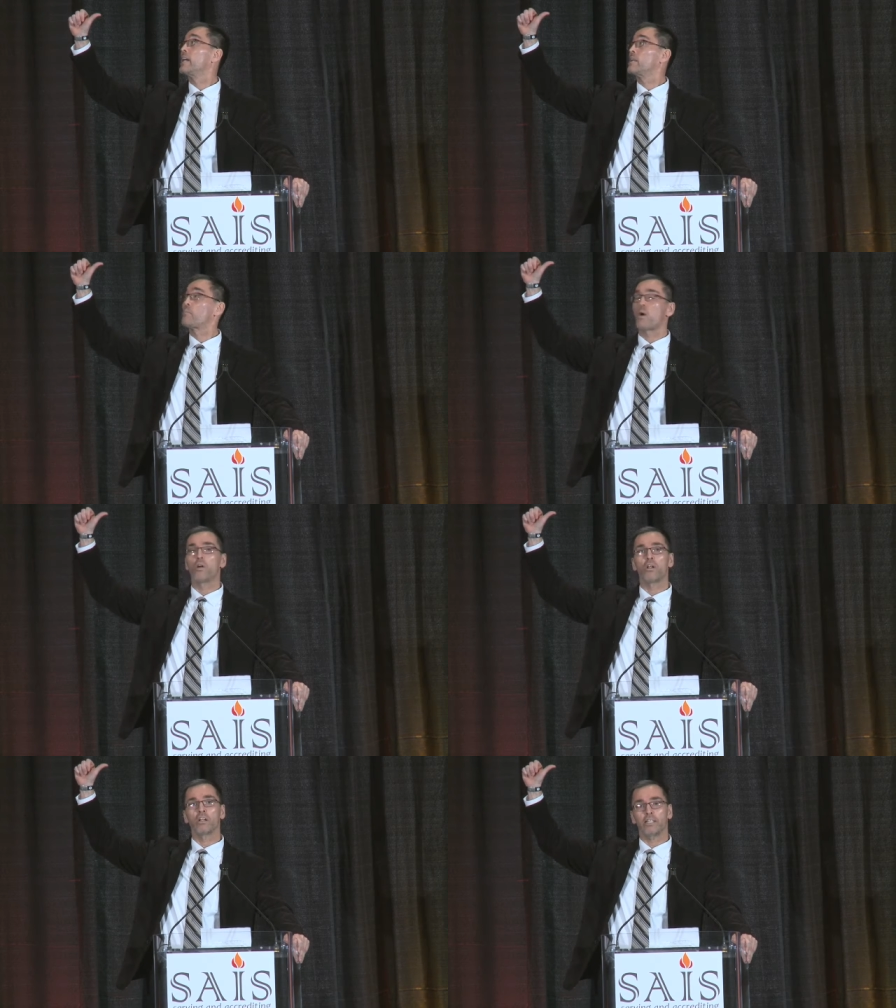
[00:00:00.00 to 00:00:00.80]
And the
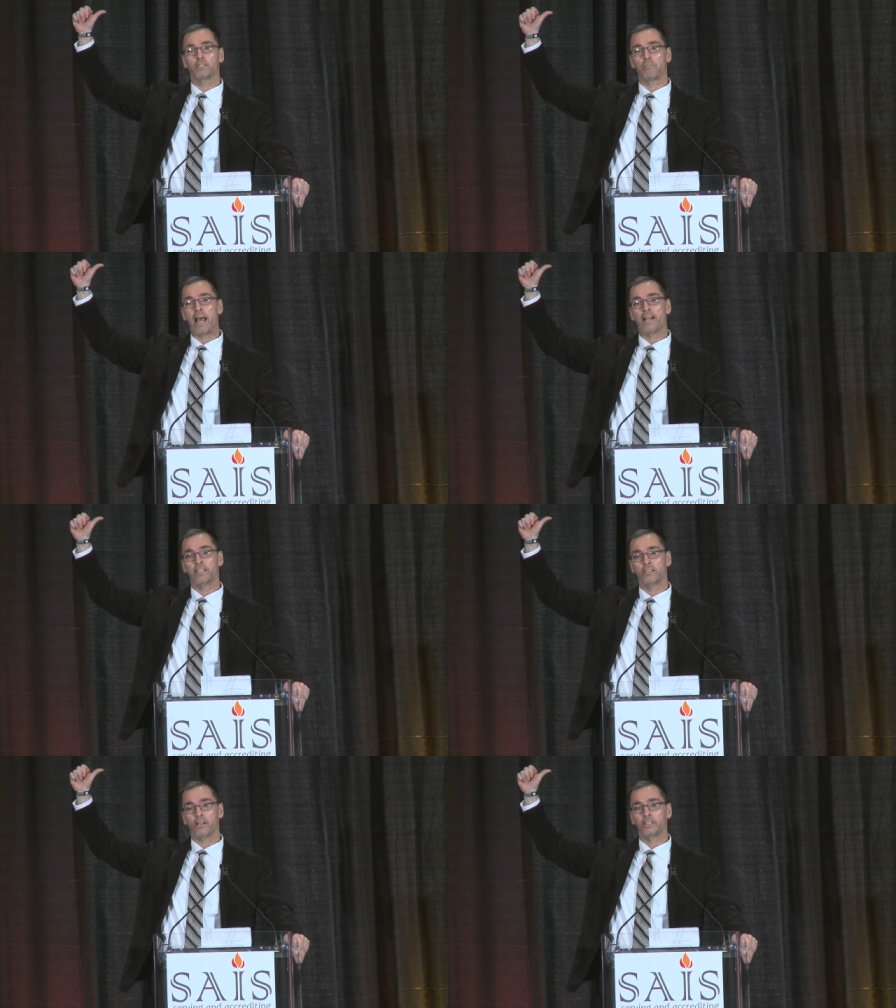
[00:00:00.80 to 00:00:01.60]
pole is
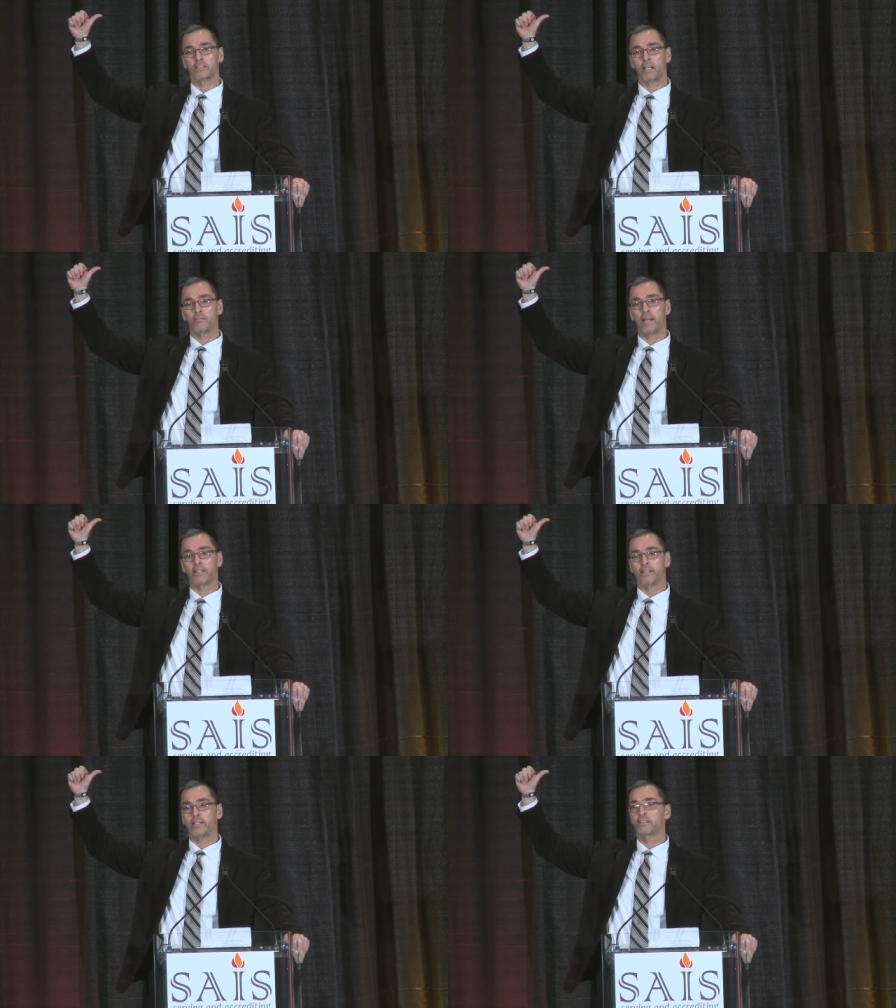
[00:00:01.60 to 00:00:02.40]
balanced on his thumb
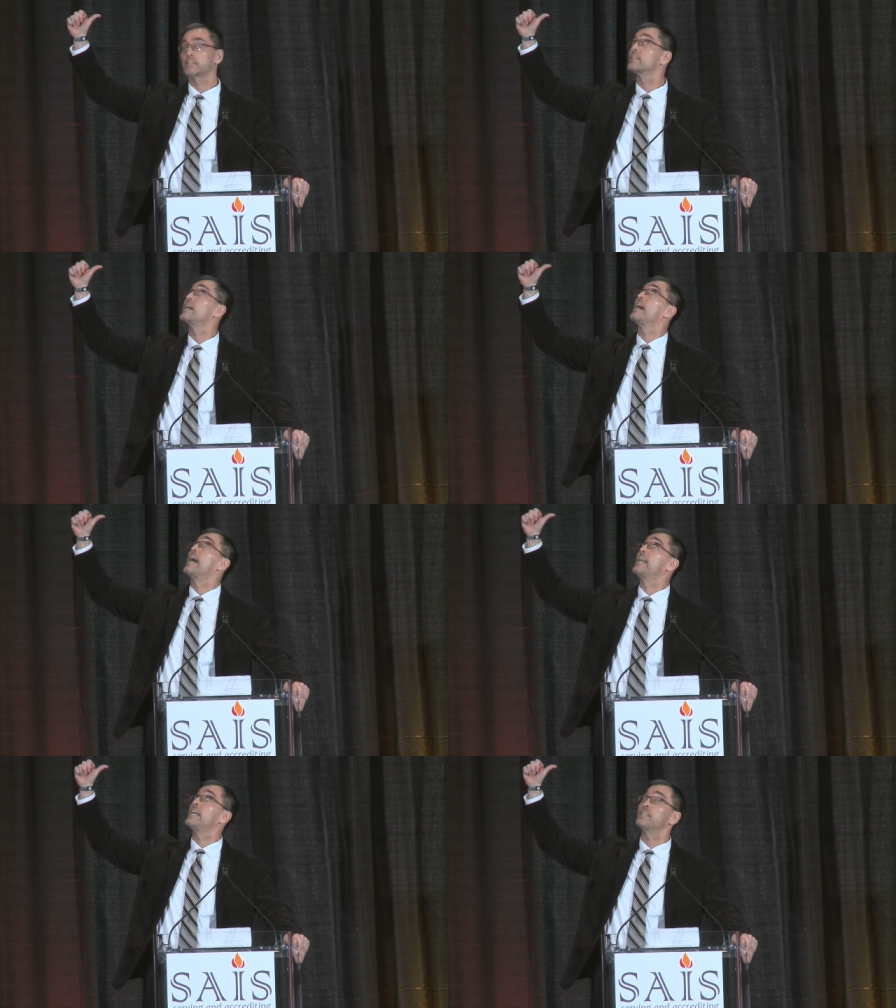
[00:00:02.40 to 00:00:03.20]
like this,
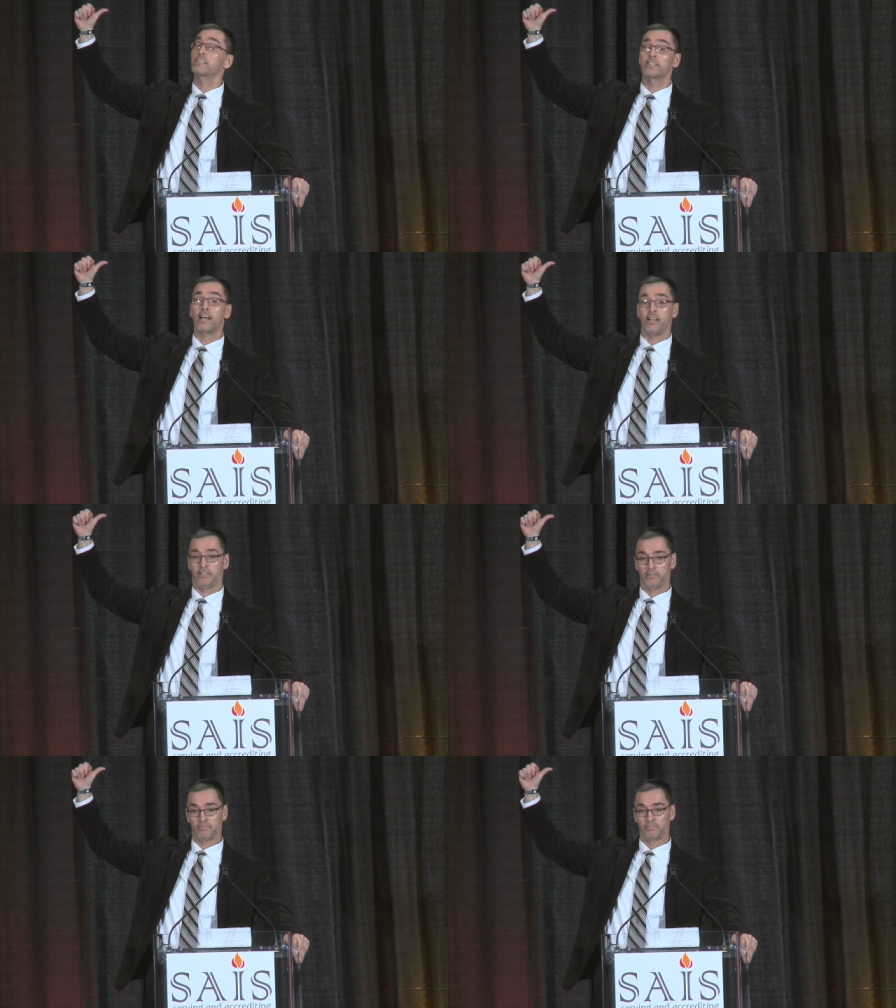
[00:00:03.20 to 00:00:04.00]
and his
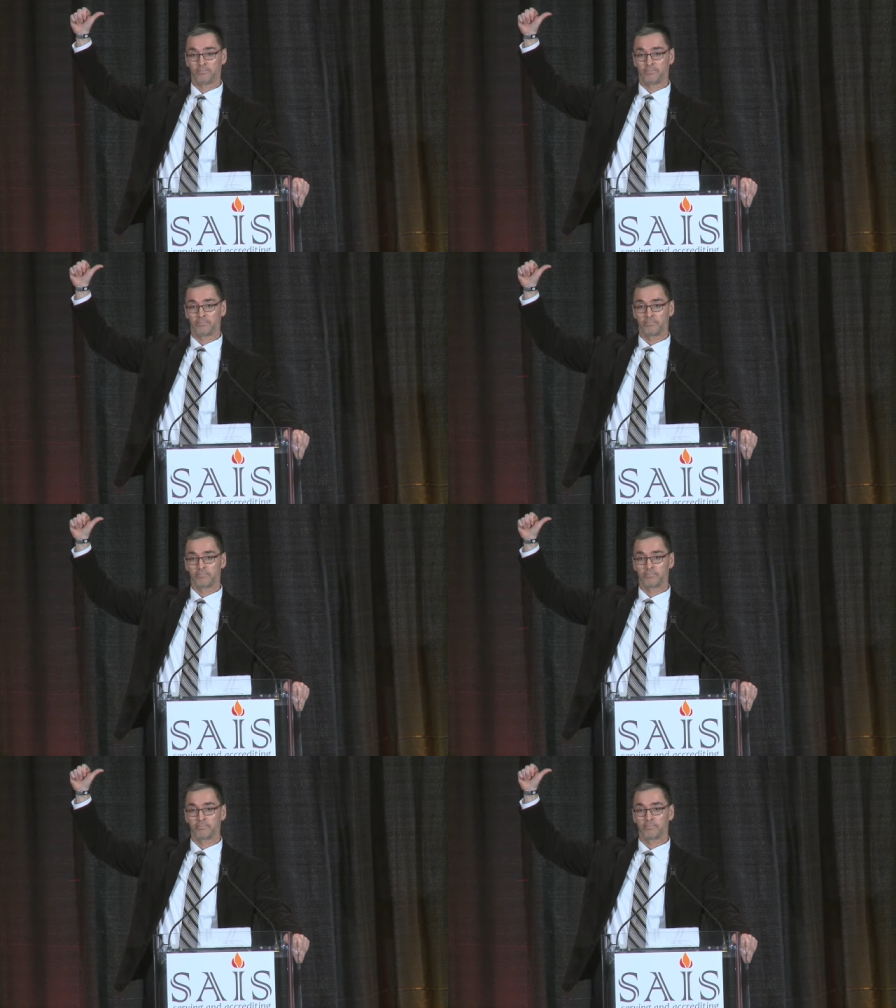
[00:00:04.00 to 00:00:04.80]
son
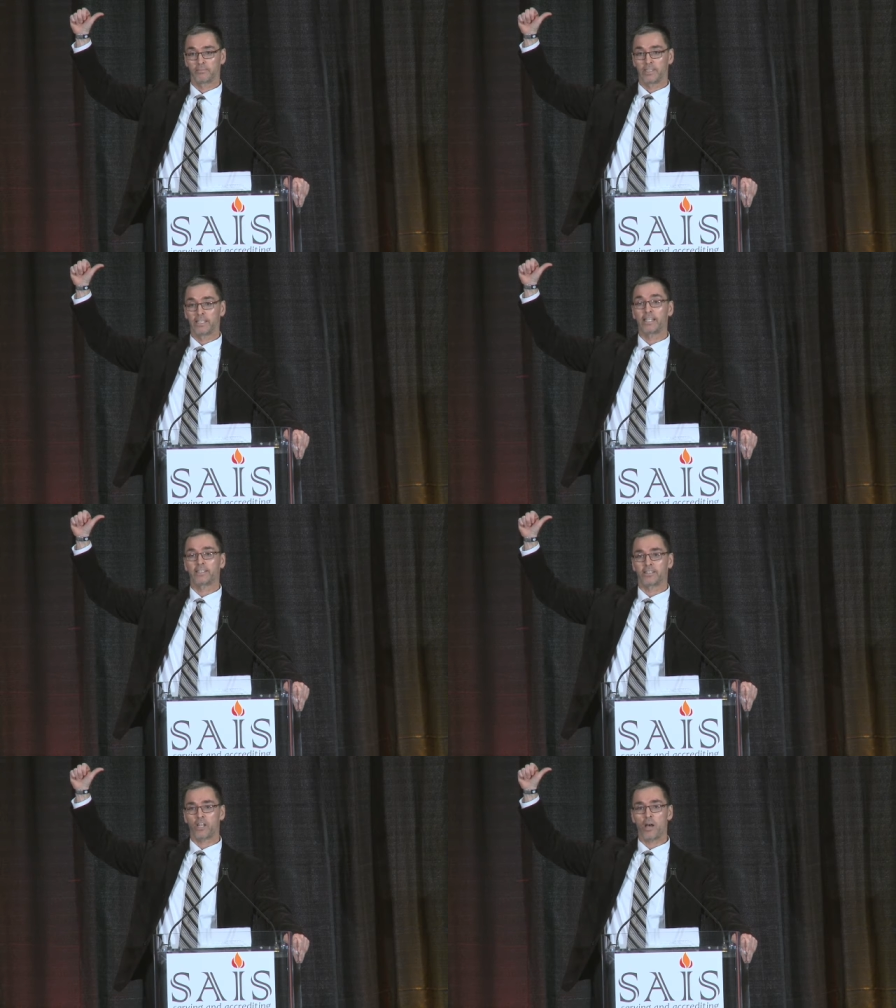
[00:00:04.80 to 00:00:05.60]
is
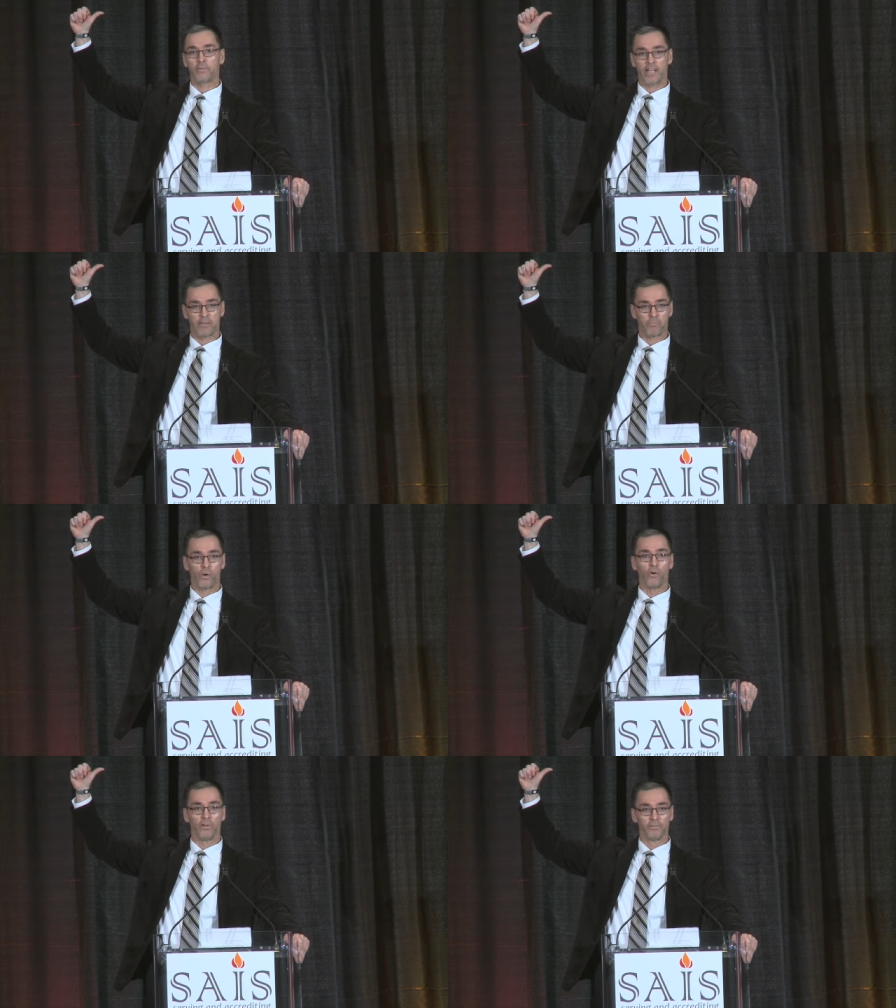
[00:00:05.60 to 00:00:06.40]
at the top of that
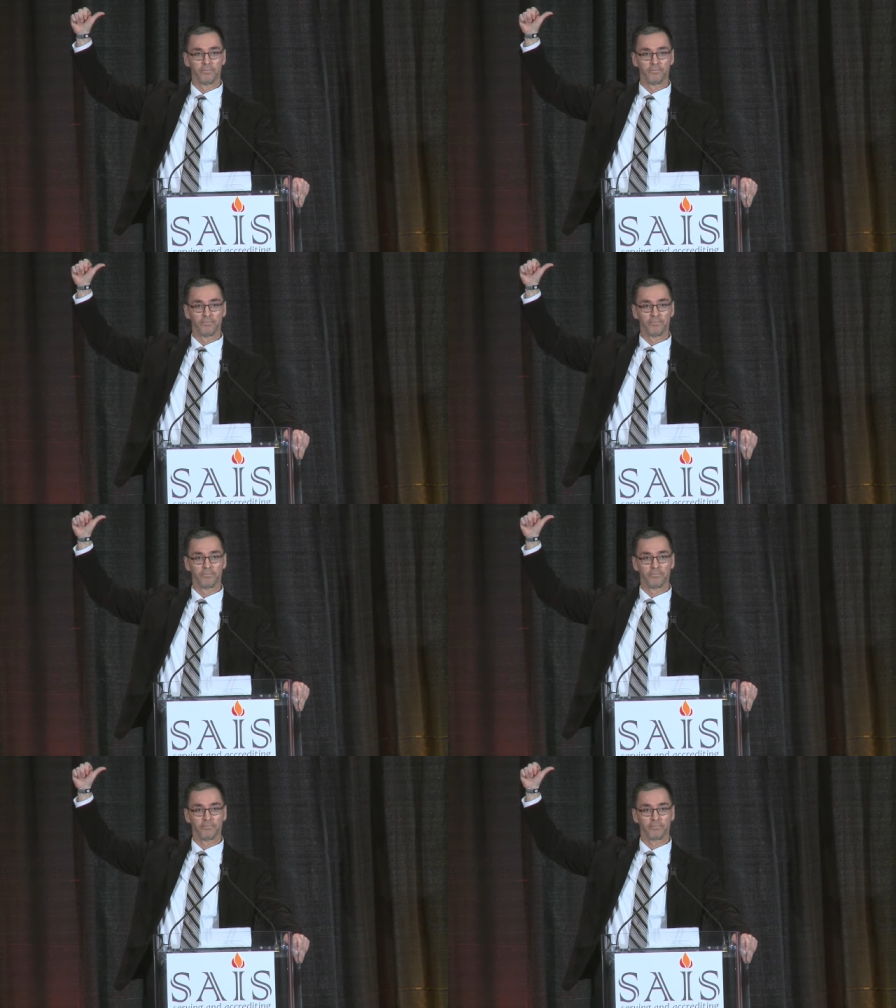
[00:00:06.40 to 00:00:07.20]
pole
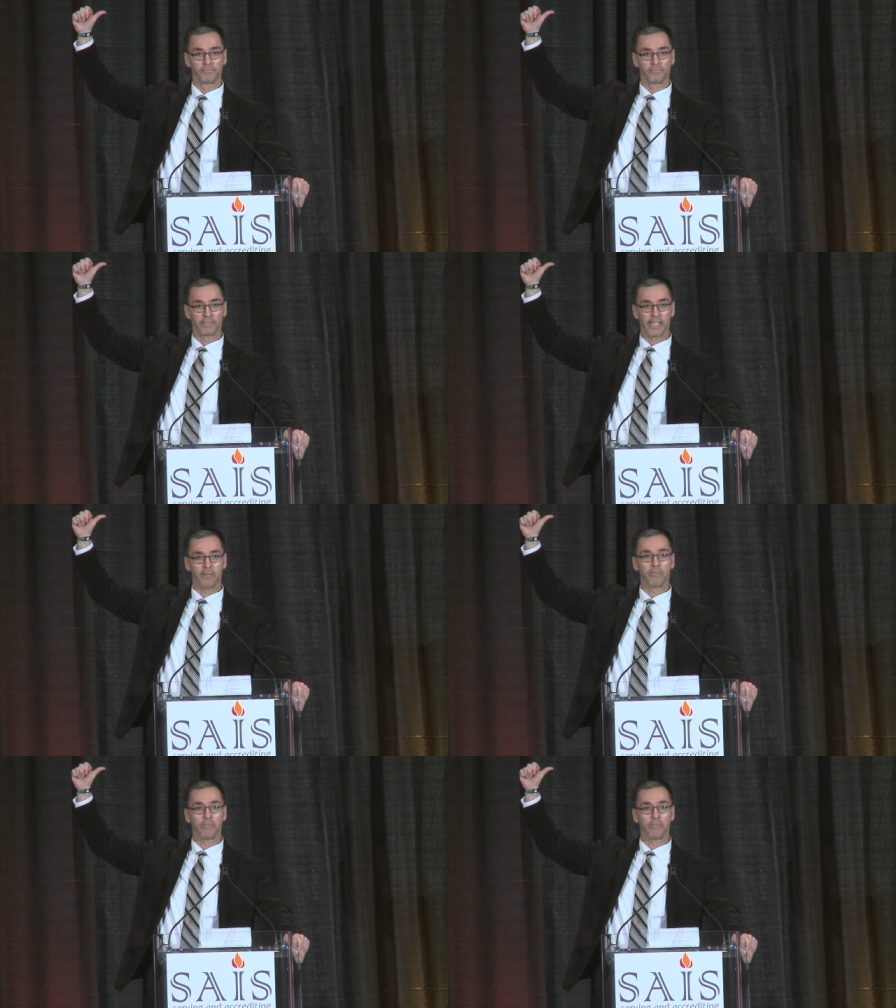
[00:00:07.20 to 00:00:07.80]
in